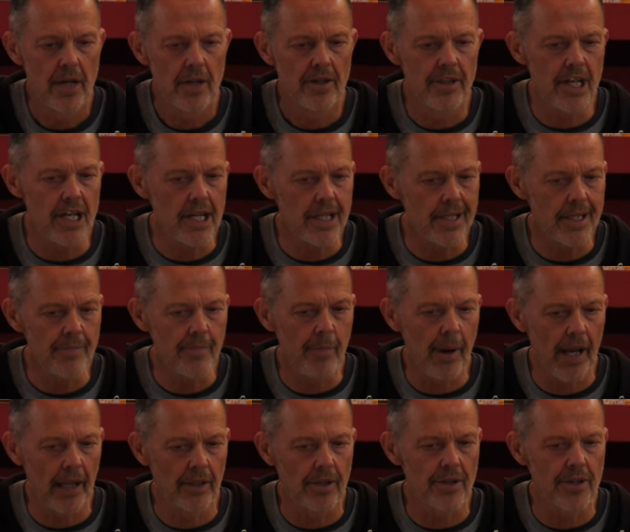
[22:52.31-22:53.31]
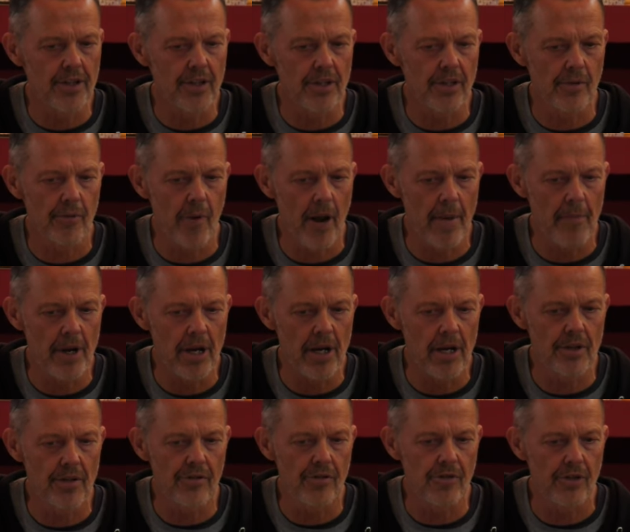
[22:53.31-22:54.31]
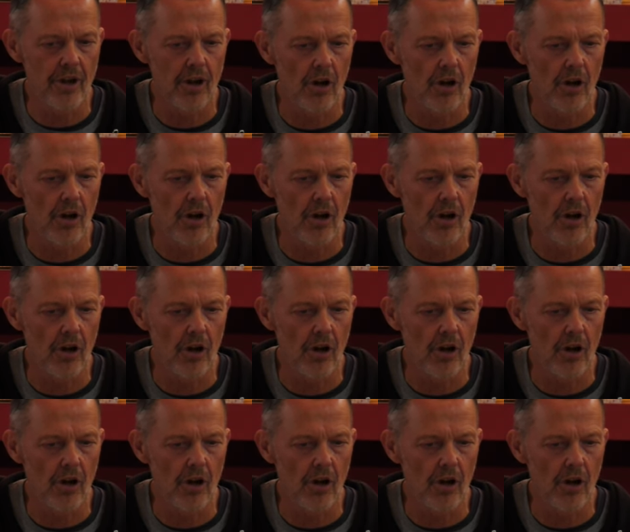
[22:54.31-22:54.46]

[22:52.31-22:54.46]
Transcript: these imbalances are remedied through the